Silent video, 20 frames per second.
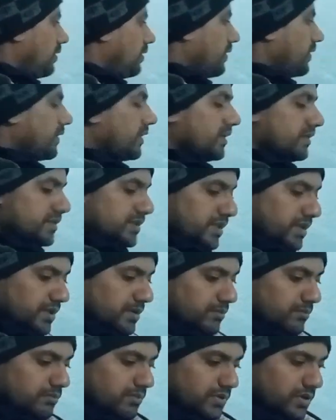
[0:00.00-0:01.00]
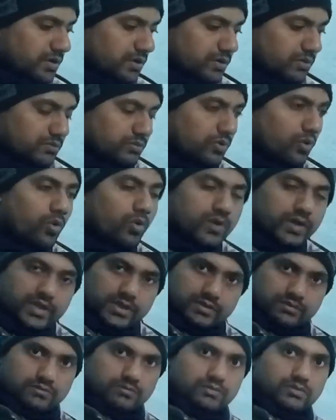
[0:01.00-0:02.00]
Or you can say
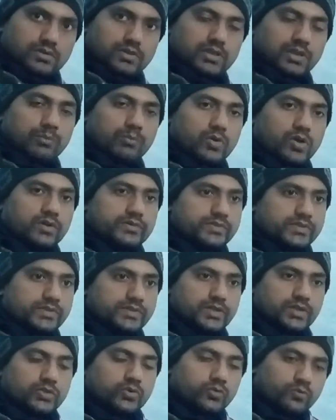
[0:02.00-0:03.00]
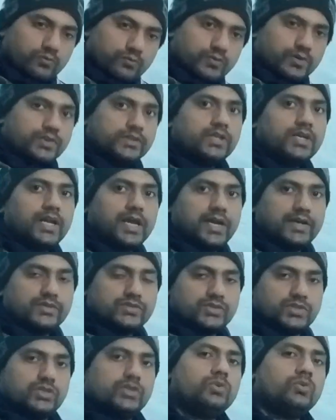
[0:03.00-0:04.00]
holding the processor to further
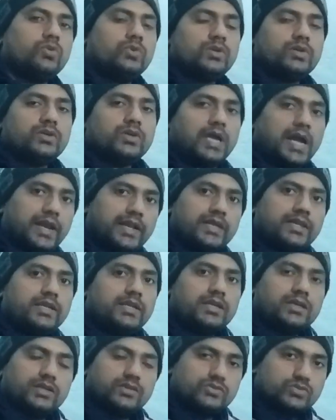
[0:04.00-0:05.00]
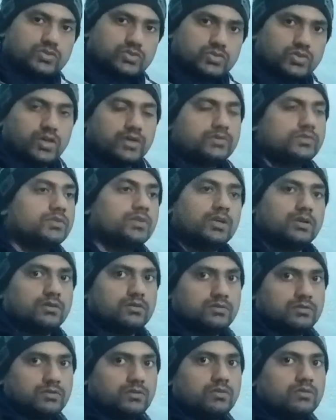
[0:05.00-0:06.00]
execute any instruction,
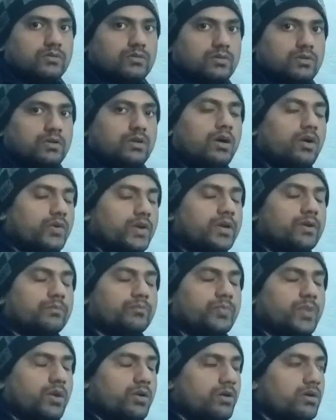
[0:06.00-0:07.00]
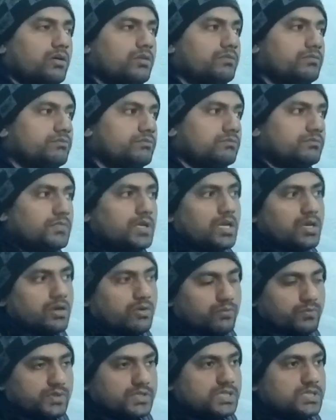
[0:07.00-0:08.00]
okay,
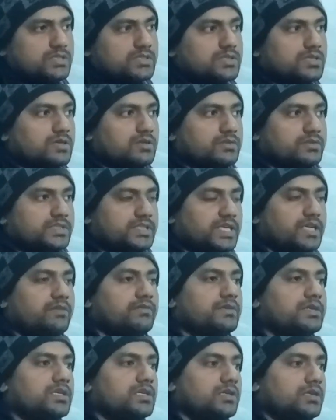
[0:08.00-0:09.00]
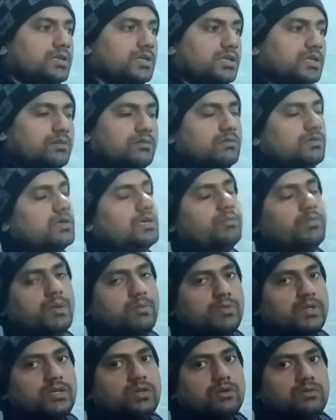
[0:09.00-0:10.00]
which is saved in
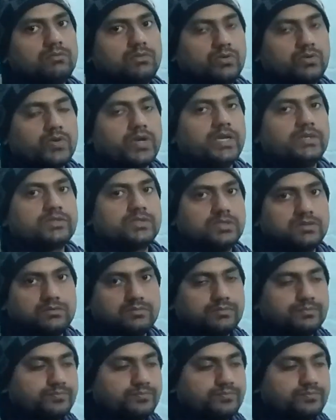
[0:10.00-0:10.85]
memory location.